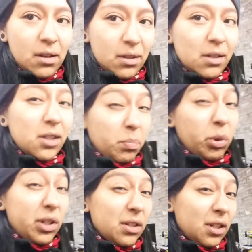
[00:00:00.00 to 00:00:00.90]

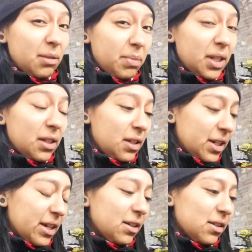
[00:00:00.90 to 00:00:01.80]
spring is gonna be
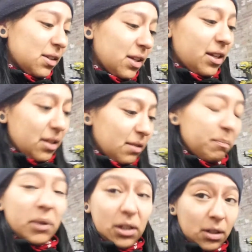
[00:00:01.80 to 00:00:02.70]
nice and
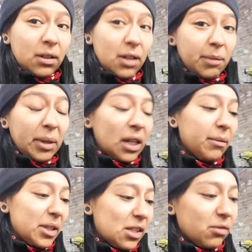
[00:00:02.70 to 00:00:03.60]
gonna be
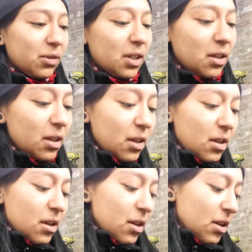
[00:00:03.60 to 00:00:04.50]
coming soon.
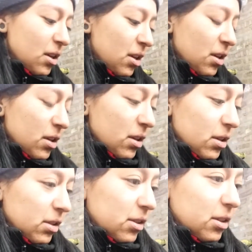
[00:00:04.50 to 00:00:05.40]

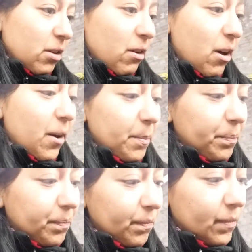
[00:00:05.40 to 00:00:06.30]
So
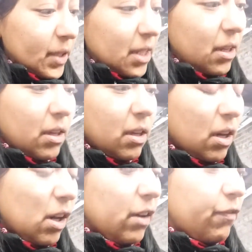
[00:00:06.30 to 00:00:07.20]

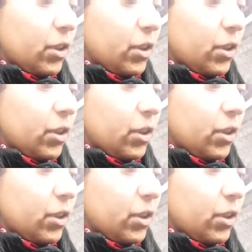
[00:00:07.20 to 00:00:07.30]
for the